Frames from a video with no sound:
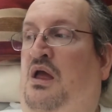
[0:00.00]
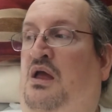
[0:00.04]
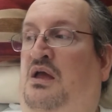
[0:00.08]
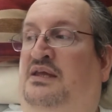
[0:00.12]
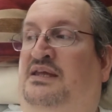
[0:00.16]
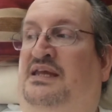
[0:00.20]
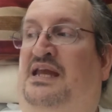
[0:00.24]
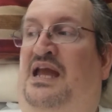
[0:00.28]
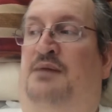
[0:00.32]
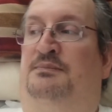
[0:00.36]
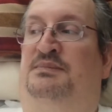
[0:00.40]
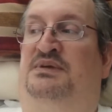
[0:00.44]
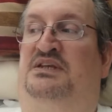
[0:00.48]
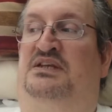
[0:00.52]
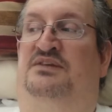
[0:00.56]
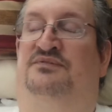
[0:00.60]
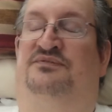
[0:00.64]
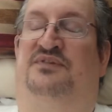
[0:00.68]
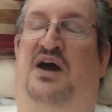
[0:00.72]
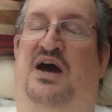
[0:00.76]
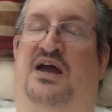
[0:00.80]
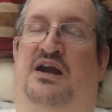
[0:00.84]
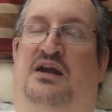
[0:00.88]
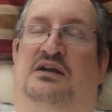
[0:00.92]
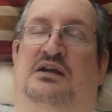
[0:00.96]
can be
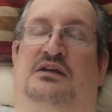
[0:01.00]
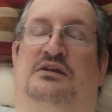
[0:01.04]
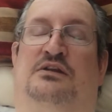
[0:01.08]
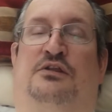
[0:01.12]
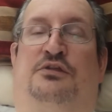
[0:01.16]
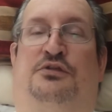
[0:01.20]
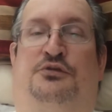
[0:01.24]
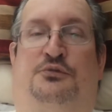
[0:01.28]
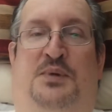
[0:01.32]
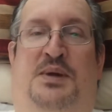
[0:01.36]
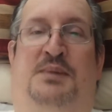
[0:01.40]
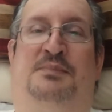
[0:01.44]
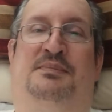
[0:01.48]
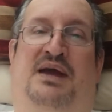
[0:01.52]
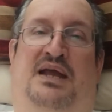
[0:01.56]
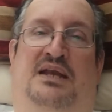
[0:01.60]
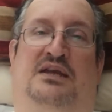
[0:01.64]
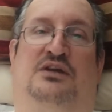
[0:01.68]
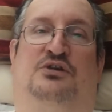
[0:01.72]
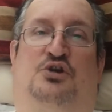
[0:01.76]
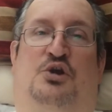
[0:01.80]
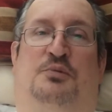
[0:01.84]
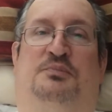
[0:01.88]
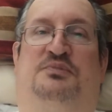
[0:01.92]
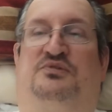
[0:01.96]
divided into 3 main
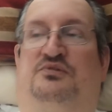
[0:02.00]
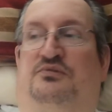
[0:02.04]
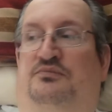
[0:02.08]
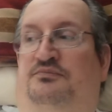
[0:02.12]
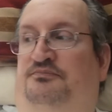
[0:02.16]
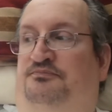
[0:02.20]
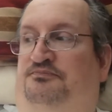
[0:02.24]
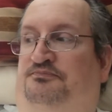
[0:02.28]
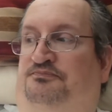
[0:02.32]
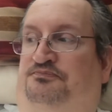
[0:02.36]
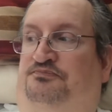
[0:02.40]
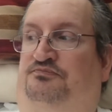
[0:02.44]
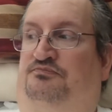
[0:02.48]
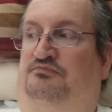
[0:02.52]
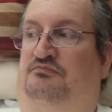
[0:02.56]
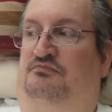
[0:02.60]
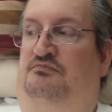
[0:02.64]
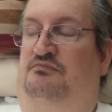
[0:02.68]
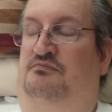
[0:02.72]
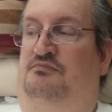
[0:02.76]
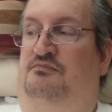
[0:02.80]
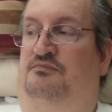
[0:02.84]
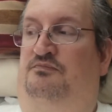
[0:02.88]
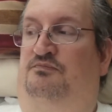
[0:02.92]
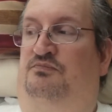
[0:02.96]
groups.
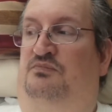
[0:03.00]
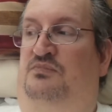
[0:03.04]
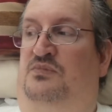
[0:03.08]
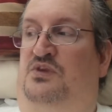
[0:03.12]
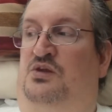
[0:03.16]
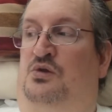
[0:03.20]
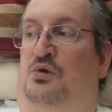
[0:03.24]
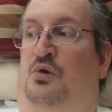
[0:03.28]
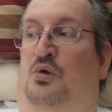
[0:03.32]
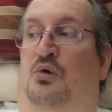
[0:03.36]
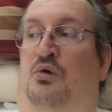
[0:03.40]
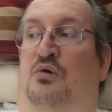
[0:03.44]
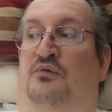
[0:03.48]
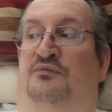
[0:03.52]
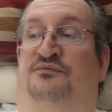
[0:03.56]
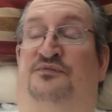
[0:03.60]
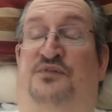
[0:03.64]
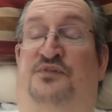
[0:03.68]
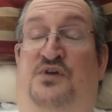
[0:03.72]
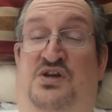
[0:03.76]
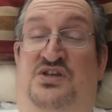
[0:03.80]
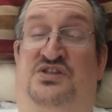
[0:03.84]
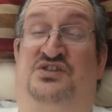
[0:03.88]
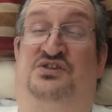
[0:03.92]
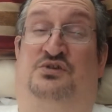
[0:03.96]
Your
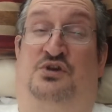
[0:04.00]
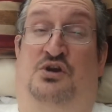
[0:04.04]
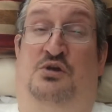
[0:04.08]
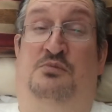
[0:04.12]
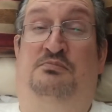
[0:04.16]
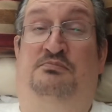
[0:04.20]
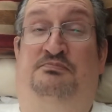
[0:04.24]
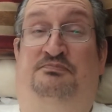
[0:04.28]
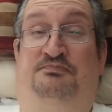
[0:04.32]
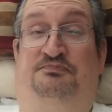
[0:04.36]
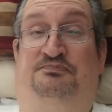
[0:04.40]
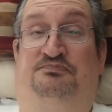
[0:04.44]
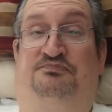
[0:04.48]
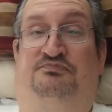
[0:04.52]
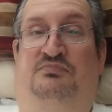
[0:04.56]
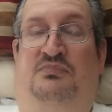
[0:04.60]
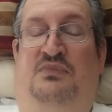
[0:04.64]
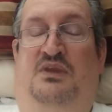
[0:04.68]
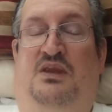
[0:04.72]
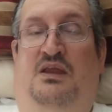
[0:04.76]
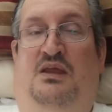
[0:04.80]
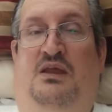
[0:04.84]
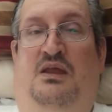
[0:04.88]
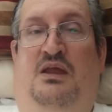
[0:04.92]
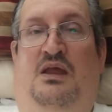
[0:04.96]
first group
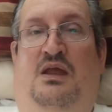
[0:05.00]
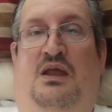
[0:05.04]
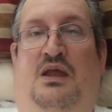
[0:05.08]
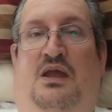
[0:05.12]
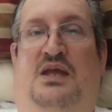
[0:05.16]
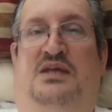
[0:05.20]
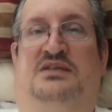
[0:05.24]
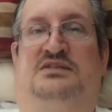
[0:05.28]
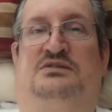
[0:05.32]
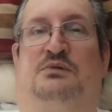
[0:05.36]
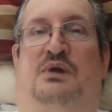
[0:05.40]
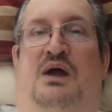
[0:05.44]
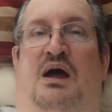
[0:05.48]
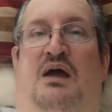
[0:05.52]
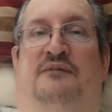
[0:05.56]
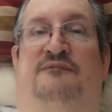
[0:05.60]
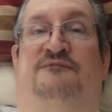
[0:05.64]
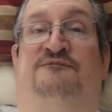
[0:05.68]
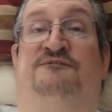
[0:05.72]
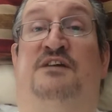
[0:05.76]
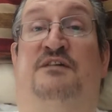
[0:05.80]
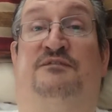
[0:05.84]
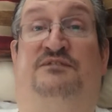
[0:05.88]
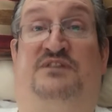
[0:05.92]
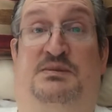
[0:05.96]
is around
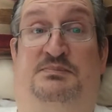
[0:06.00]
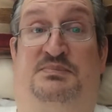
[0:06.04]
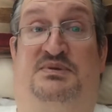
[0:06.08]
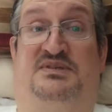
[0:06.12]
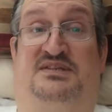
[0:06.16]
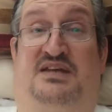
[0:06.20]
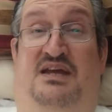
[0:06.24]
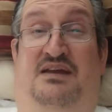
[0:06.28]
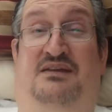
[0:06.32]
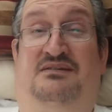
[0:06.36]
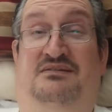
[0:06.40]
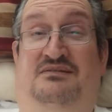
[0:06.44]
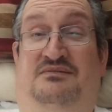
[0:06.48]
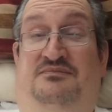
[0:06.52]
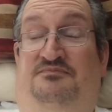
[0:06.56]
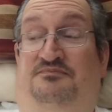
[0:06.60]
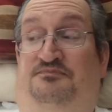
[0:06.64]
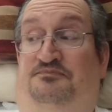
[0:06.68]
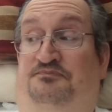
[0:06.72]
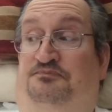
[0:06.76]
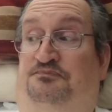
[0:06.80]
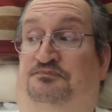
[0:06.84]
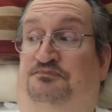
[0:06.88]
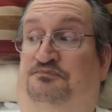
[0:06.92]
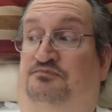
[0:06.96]
50%,
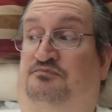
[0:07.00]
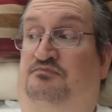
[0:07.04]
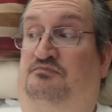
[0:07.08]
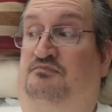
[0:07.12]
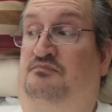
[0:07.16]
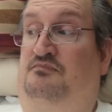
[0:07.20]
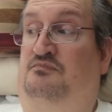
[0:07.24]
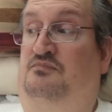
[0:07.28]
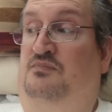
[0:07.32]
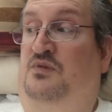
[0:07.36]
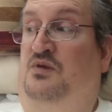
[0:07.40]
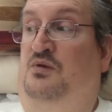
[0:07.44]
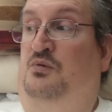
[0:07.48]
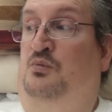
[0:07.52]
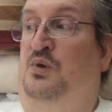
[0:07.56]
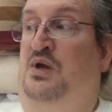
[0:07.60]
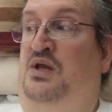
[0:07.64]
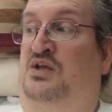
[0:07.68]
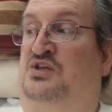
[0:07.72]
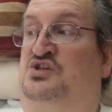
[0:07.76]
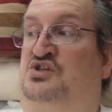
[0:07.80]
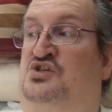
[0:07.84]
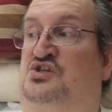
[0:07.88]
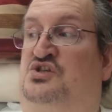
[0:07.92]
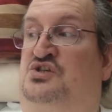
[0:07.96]

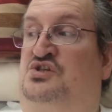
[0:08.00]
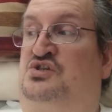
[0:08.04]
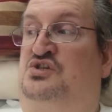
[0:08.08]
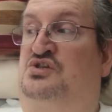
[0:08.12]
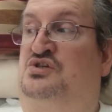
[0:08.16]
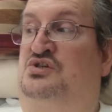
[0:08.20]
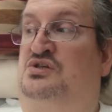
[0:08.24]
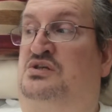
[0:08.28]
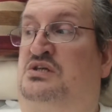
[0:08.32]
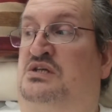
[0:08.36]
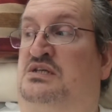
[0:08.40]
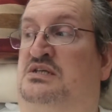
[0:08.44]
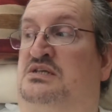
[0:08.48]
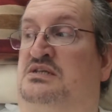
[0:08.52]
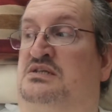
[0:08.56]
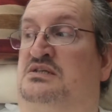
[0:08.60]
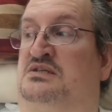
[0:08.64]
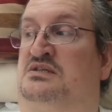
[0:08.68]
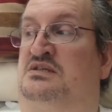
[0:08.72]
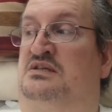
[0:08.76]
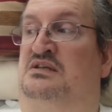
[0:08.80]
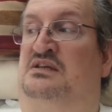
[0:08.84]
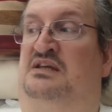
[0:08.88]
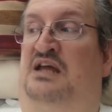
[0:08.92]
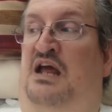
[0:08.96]
which is
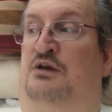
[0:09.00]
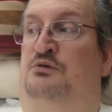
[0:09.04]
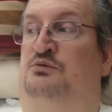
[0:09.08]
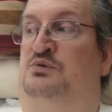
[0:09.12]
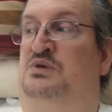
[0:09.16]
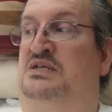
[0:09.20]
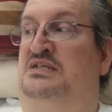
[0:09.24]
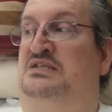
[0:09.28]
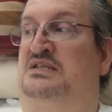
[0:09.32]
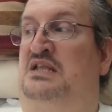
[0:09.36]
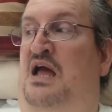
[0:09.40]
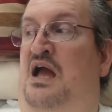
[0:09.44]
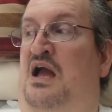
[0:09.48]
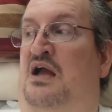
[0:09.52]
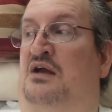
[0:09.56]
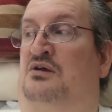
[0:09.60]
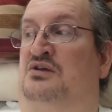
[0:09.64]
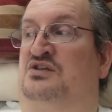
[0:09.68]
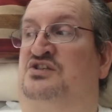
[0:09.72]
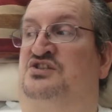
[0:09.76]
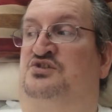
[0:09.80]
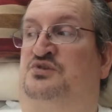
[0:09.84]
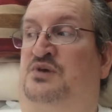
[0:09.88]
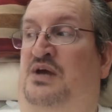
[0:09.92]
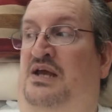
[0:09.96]
in countries like
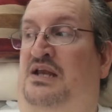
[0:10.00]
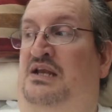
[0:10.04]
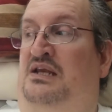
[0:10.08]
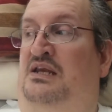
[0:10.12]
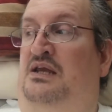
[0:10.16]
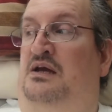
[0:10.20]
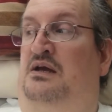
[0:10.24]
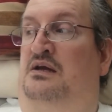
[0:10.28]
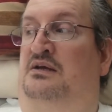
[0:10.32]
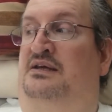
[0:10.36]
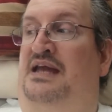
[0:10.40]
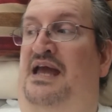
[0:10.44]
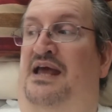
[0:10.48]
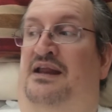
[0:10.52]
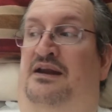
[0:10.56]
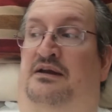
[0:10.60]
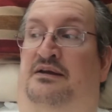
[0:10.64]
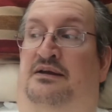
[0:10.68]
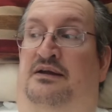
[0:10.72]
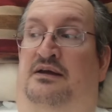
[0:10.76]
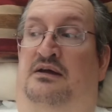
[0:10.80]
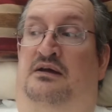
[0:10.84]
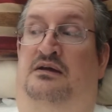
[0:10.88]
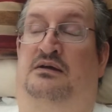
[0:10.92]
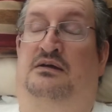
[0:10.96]
Australia,
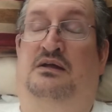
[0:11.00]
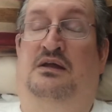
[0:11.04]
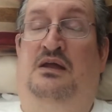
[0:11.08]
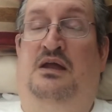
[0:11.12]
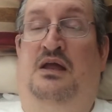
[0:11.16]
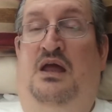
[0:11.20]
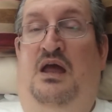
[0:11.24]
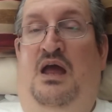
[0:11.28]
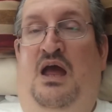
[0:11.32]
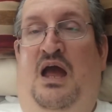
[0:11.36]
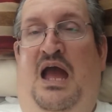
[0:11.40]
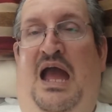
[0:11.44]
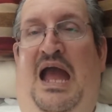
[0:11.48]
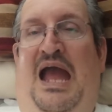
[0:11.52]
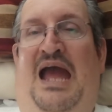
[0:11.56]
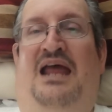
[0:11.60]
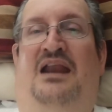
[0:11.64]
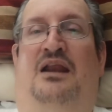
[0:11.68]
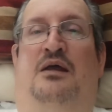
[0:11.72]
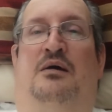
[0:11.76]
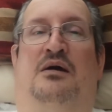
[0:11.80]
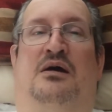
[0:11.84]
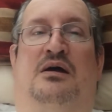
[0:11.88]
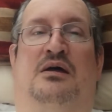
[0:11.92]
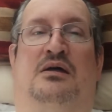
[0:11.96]
Canada, and
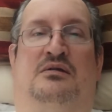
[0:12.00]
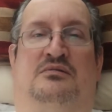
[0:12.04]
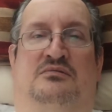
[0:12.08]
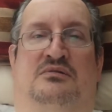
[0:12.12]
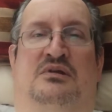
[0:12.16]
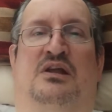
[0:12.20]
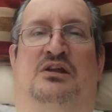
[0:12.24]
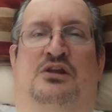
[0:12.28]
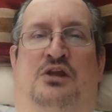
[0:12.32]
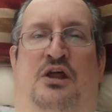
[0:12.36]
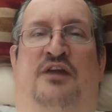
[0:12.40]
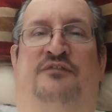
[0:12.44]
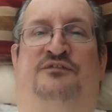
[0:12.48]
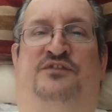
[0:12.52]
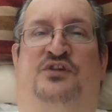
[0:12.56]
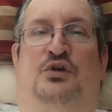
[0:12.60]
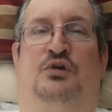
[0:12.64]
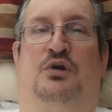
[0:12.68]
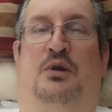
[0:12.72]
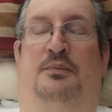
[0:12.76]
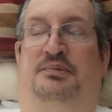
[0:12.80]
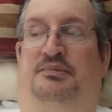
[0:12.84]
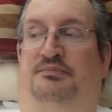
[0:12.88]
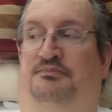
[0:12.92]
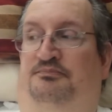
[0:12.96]
a lot of
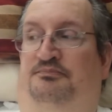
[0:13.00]
Europe.